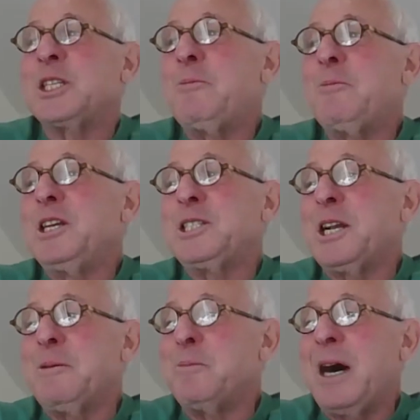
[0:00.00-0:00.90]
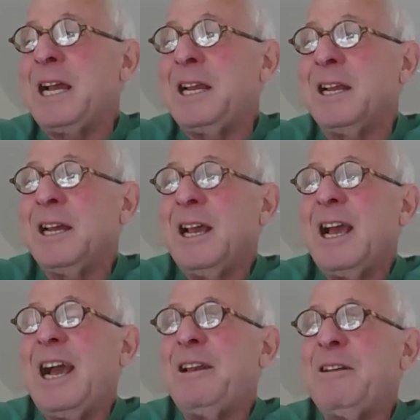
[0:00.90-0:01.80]
the same reason I'm buying,
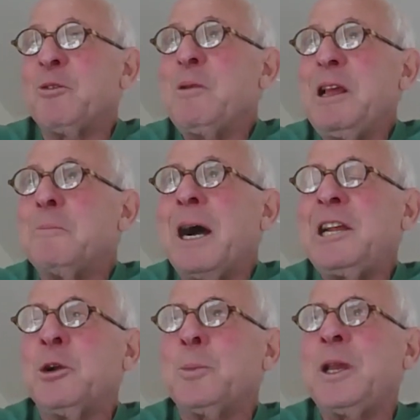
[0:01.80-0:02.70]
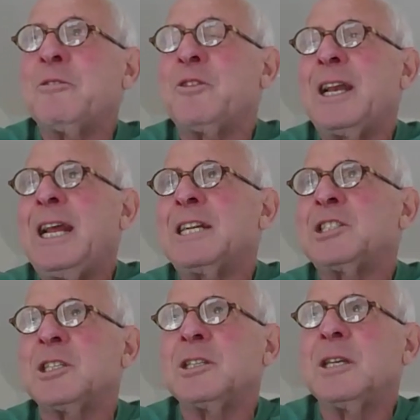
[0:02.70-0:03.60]
and for me to buy European
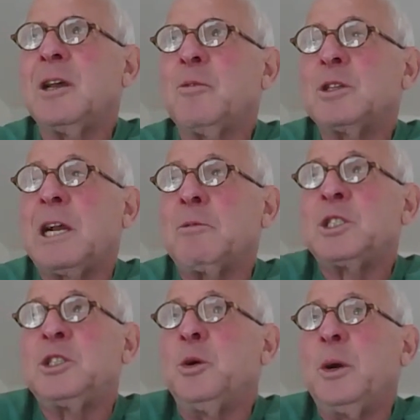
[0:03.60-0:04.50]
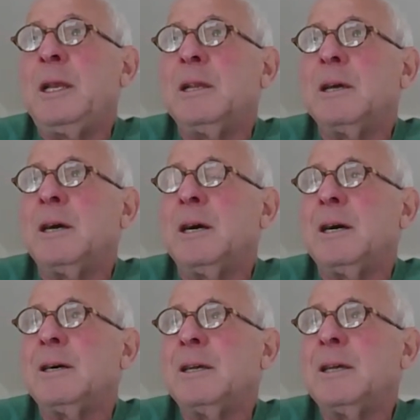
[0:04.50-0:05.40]
Financial, which I was doing,
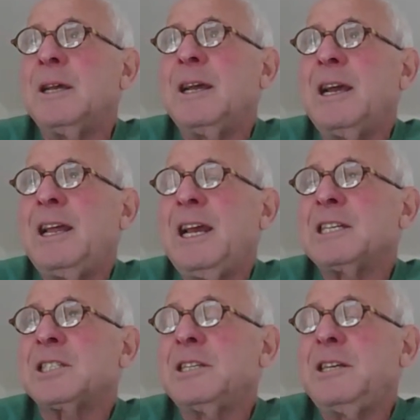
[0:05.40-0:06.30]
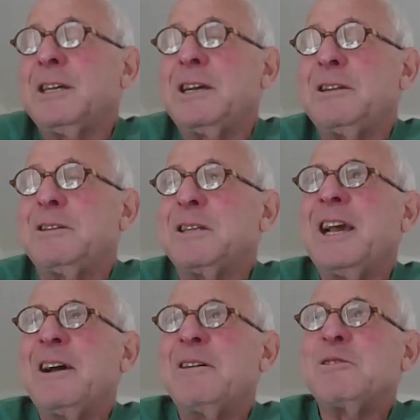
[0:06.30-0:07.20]
and actually,
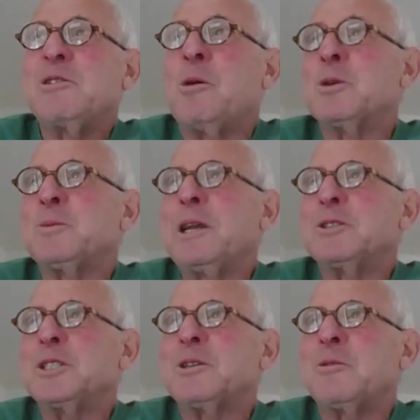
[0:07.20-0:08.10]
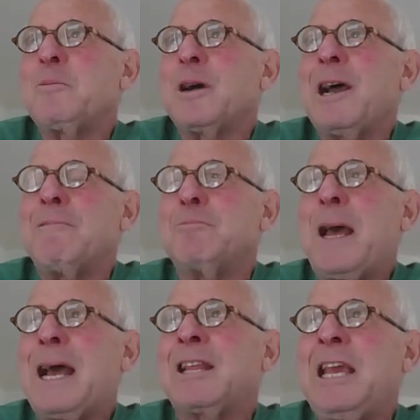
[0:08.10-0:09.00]
Commerzbank was a great plan. I'm
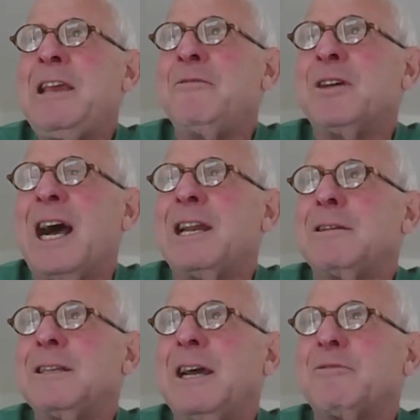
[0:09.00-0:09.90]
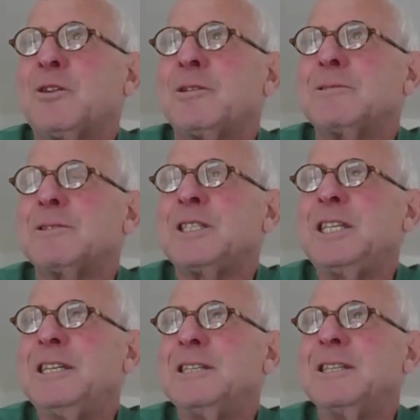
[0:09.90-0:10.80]
back to even on it after
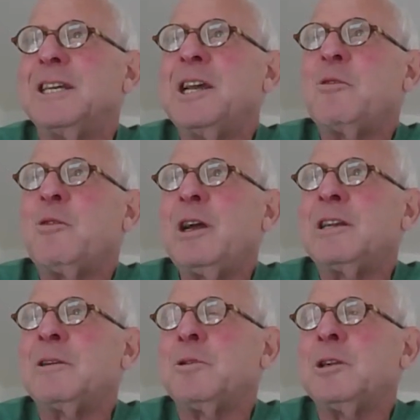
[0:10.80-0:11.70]
seeing quite an